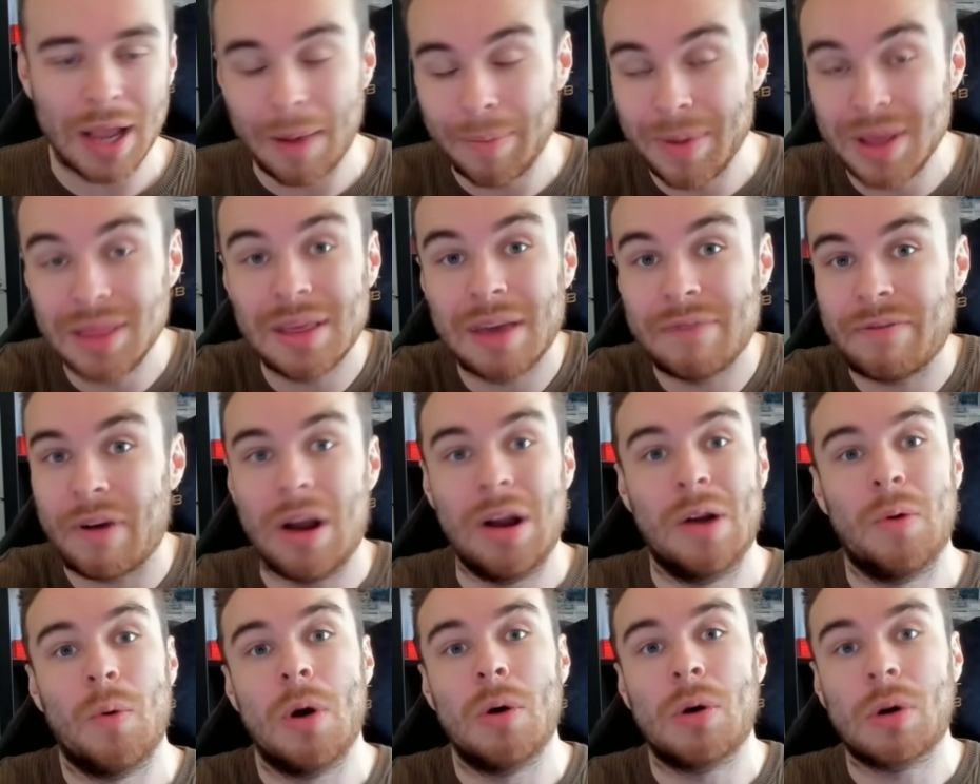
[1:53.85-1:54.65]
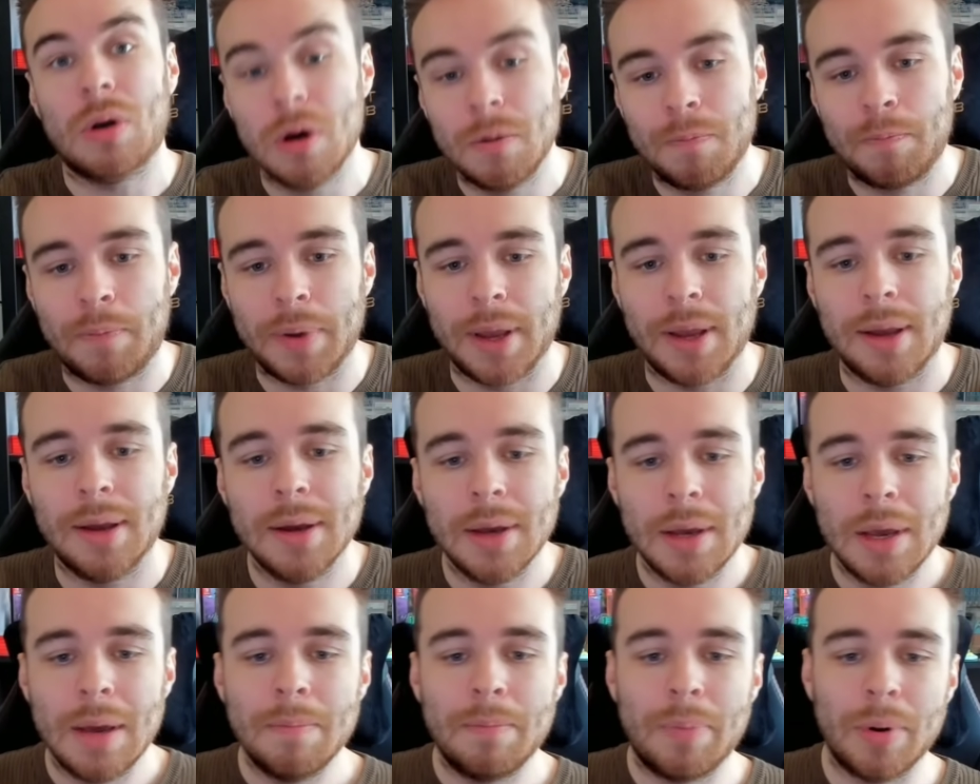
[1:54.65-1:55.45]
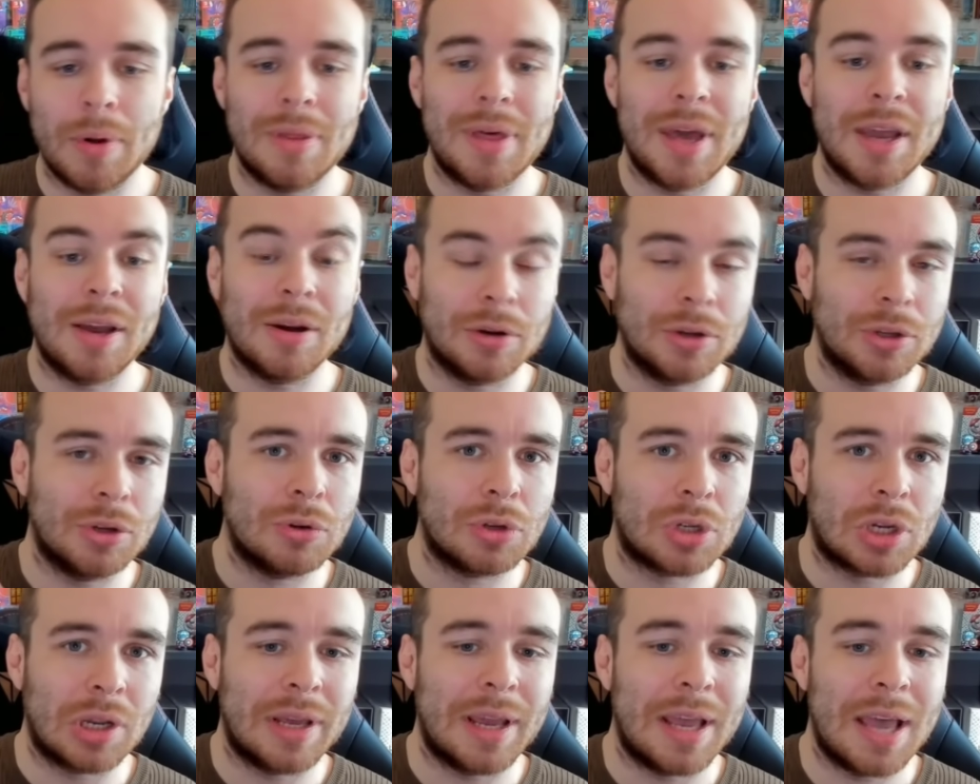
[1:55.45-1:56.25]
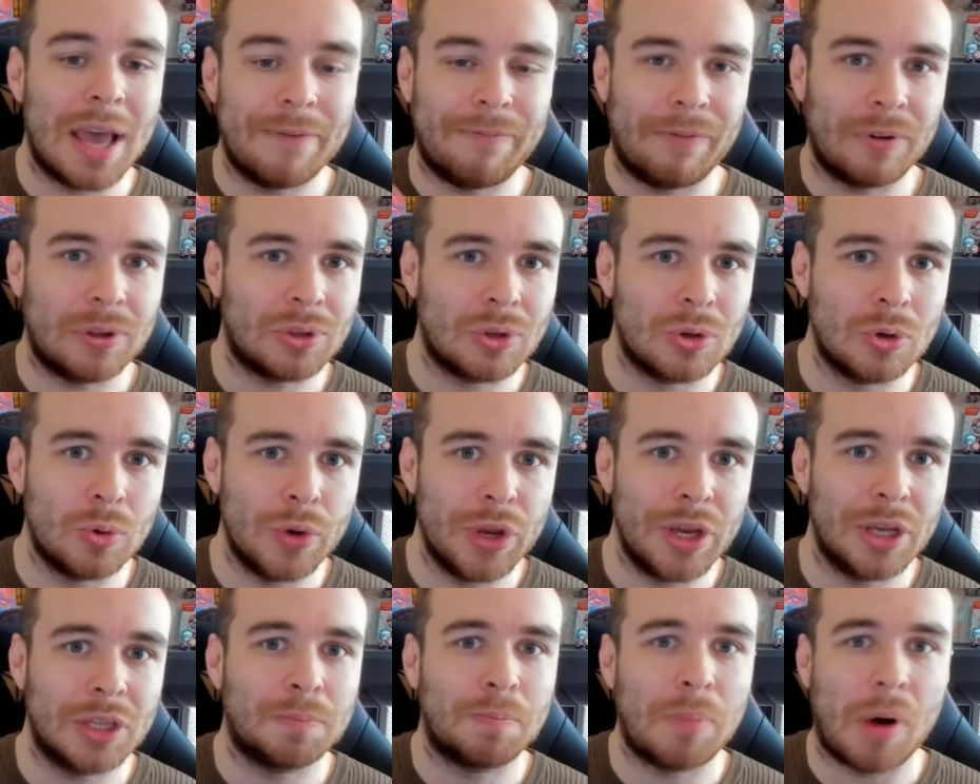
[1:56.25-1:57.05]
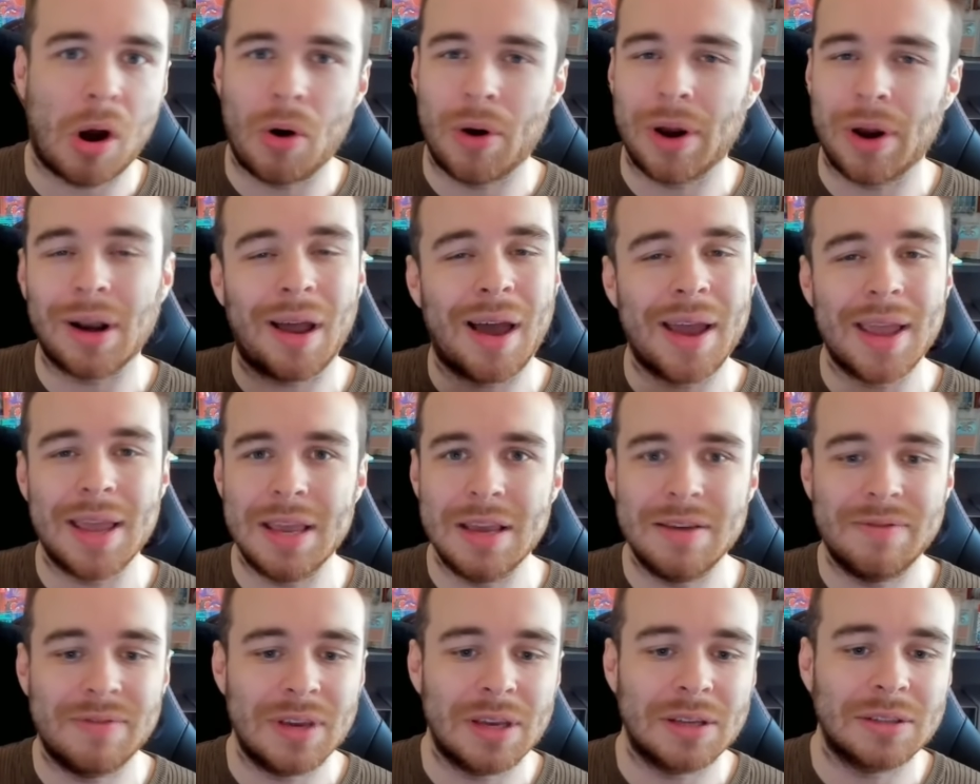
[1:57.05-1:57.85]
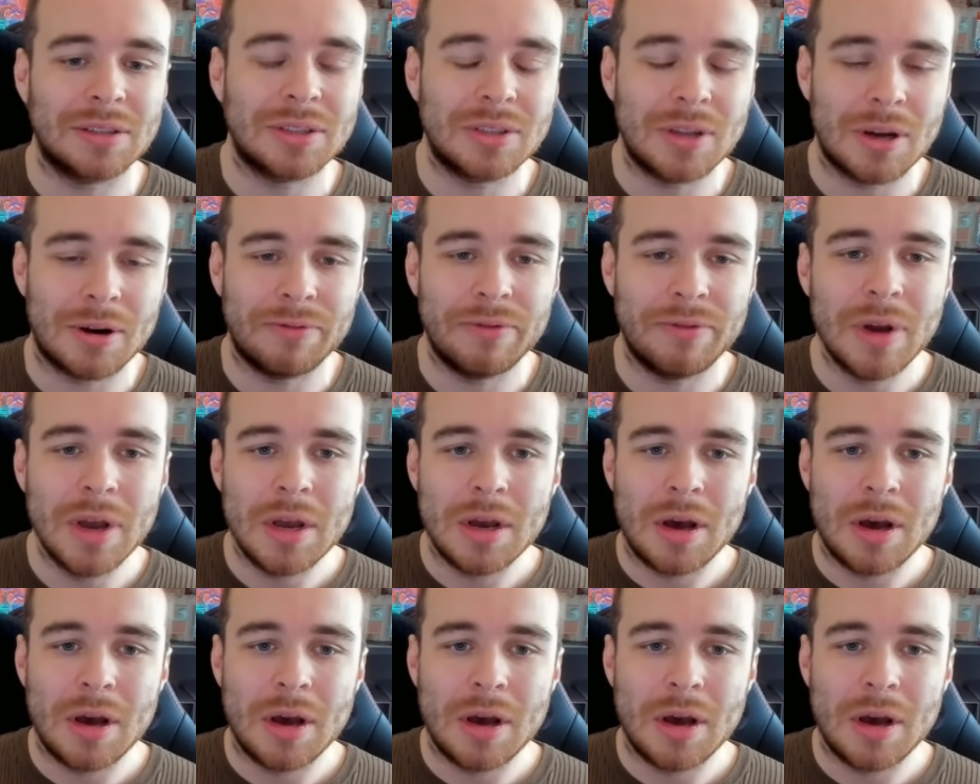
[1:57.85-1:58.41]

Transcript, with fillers: I mean, they very well could be, but they are usually here for two weeks, barring like Eevee and stuff.